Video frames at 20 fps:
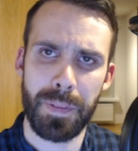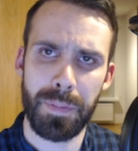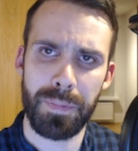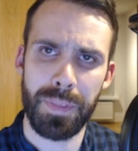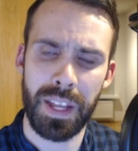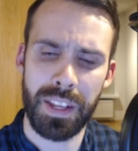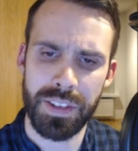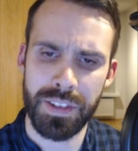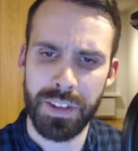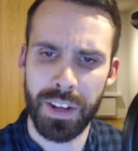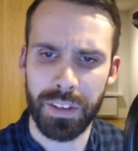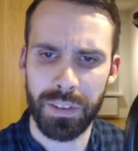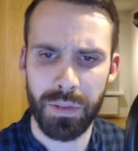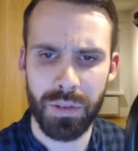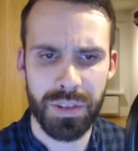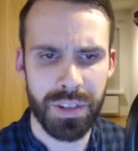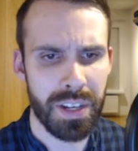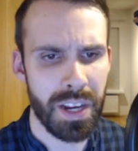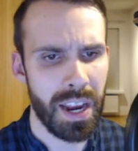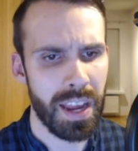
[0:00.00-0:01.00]
That's not
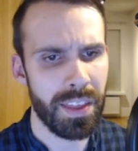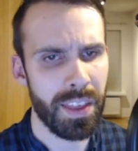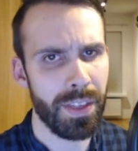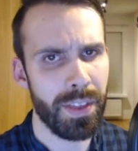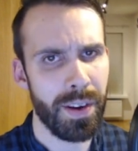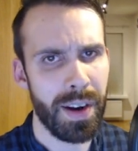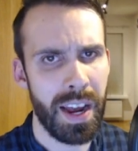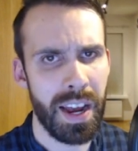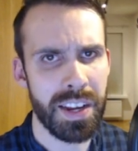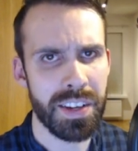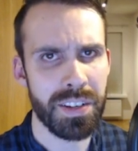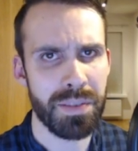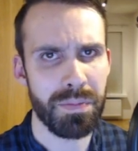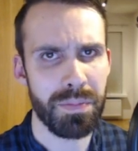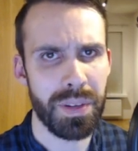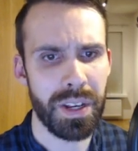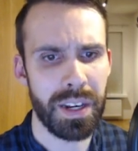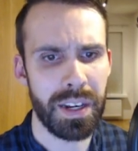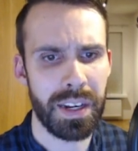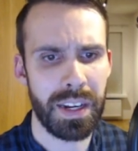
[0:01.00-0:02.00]
to say that there
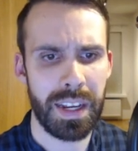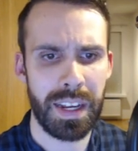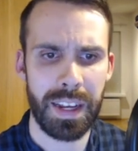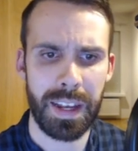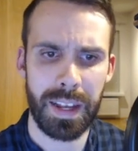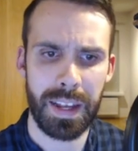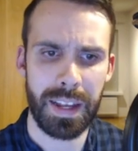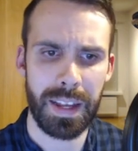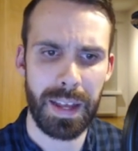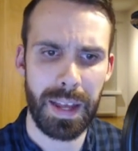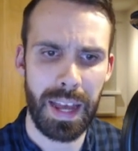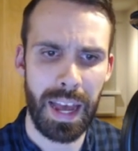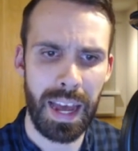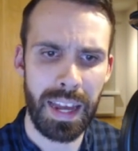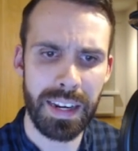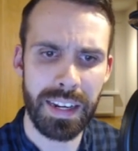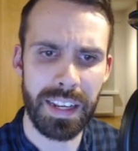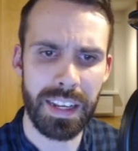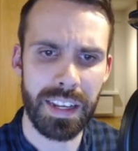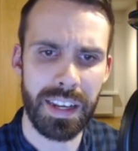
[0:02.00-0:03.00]
hasn't been
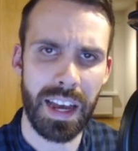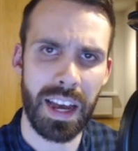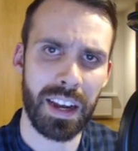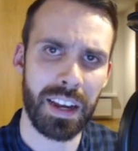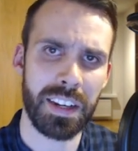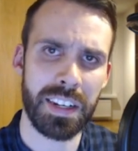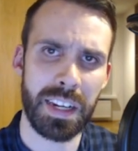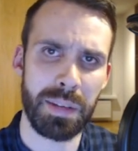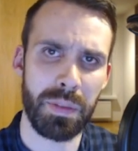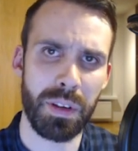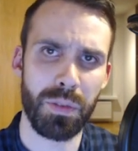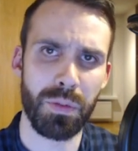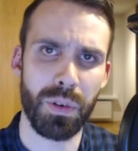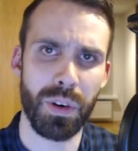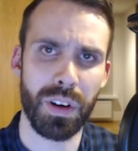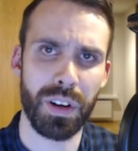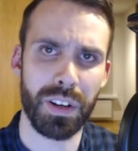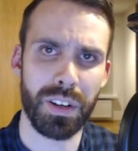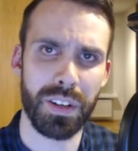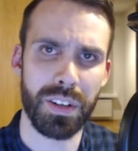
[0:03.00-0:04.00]
any academic
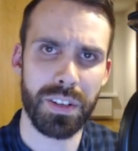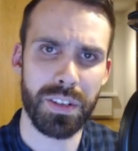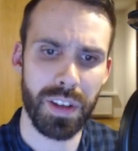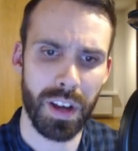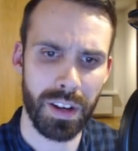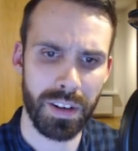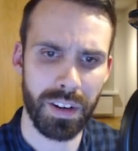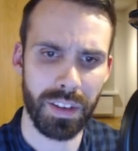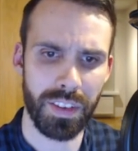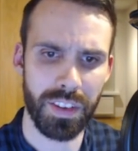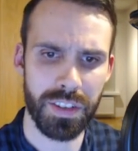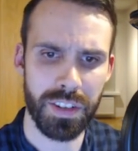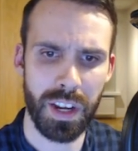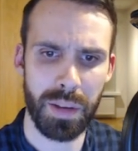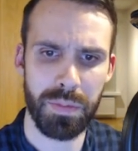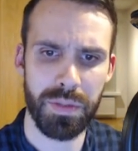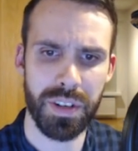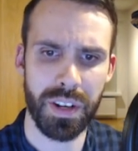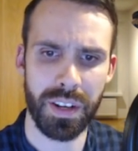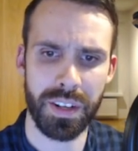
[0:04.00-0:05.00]
work done on the
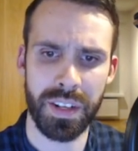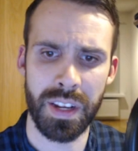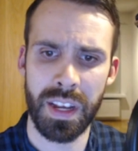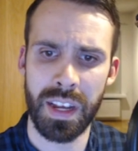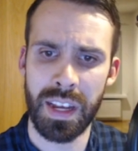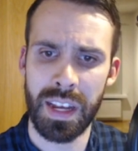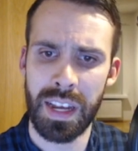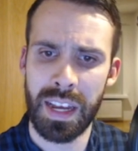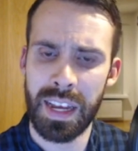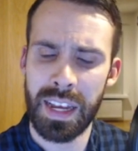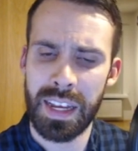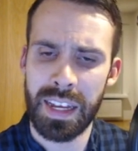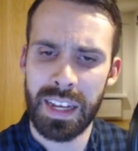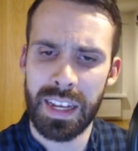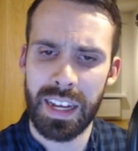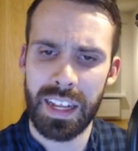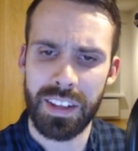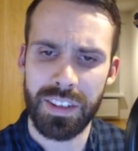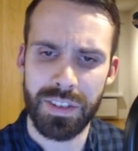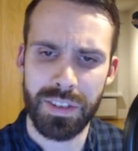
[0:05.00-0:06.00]
subject.
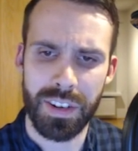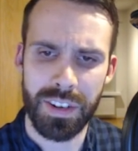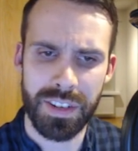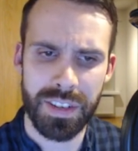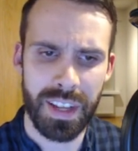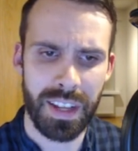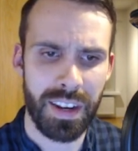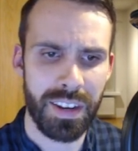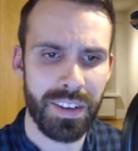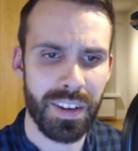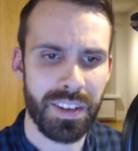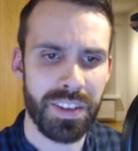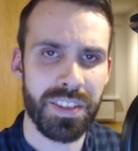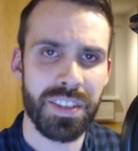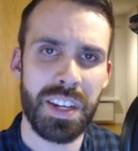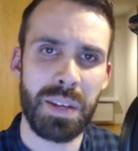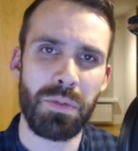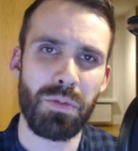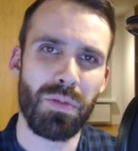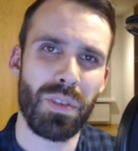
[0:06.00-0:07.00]
It's just that it doesn't
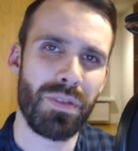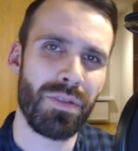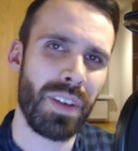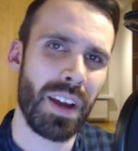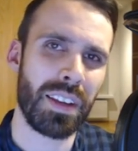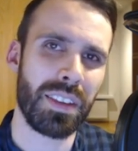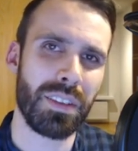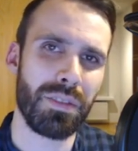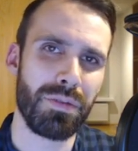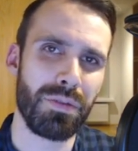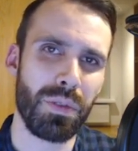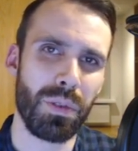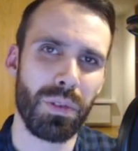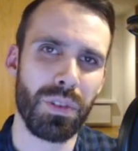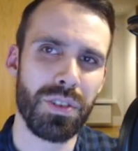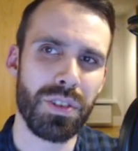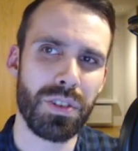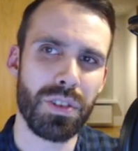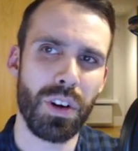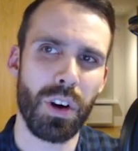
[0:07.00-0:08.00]
seem to reflect the
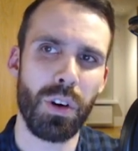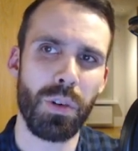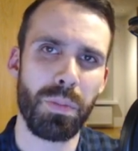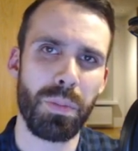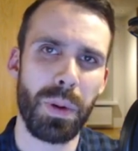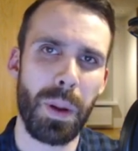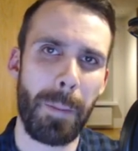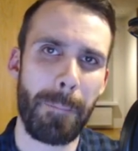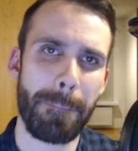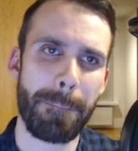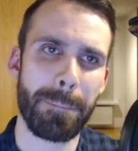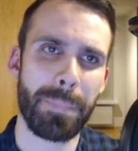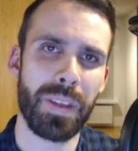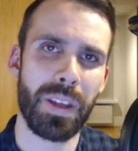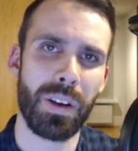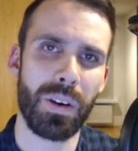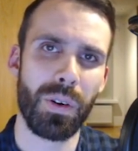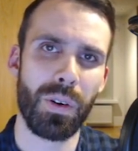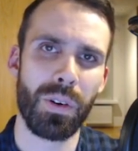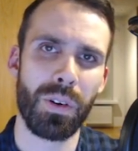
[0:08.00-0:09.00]
full scope
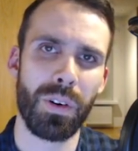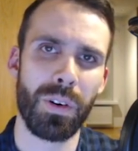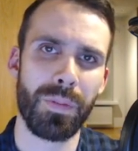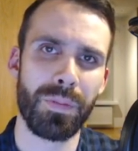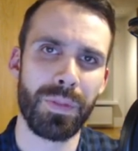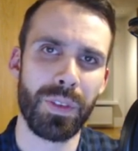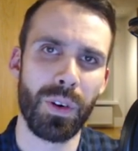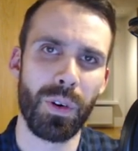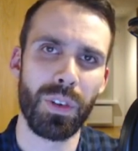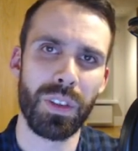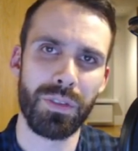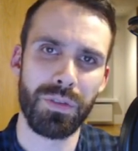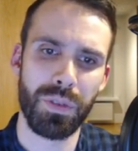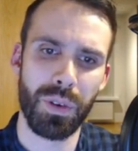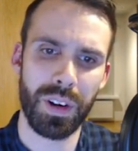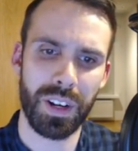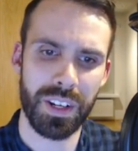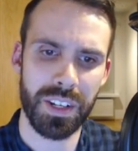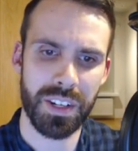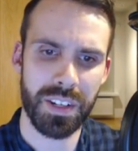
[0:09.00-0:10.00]
or the
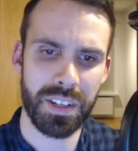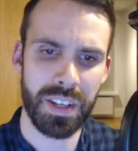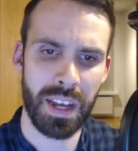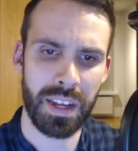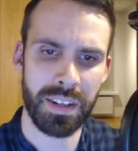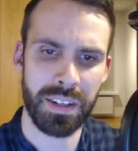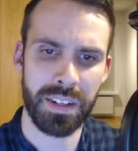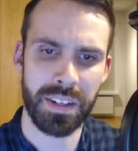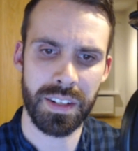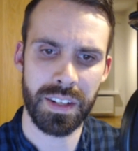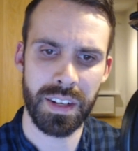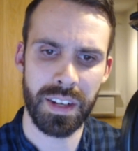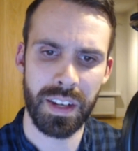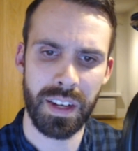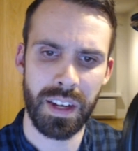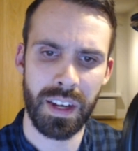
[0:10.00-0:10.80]
full extent